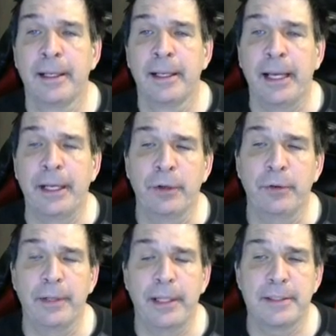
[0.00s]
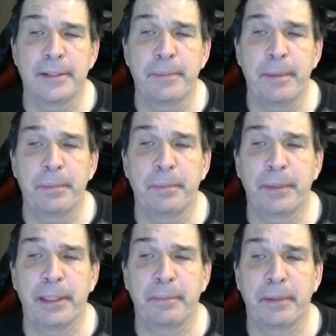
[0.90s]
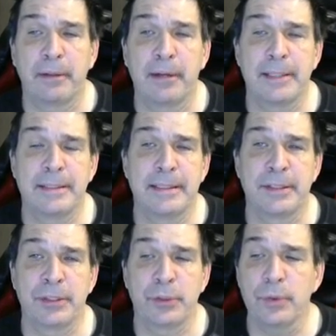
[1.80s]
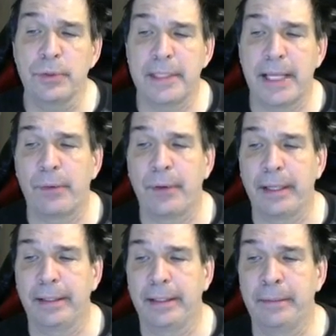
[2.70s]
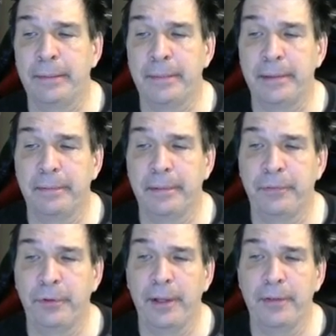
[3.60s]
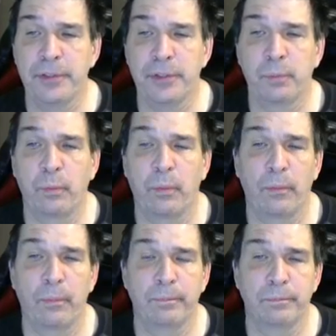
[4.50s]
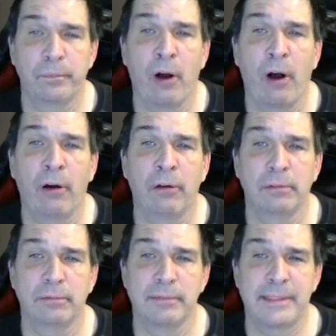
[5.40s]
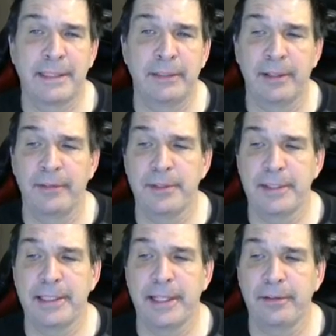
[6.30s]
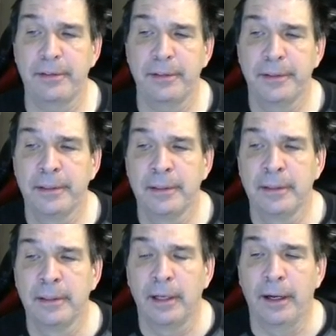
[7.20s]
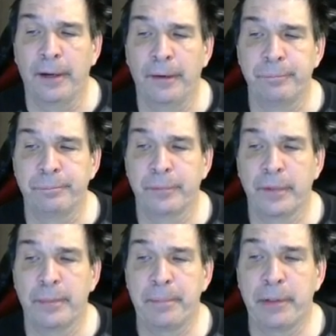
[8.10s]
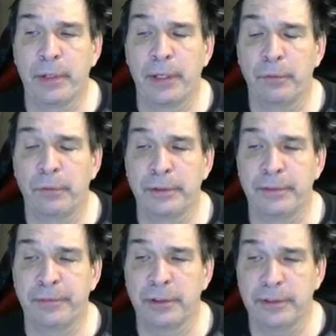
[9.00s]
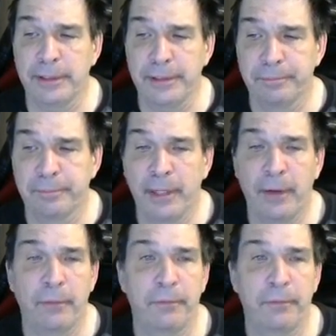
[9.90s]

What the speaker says: And I know that some people break up their classes in schools that way. And if you have just all skill levels together, it can create a real difficulty. Now,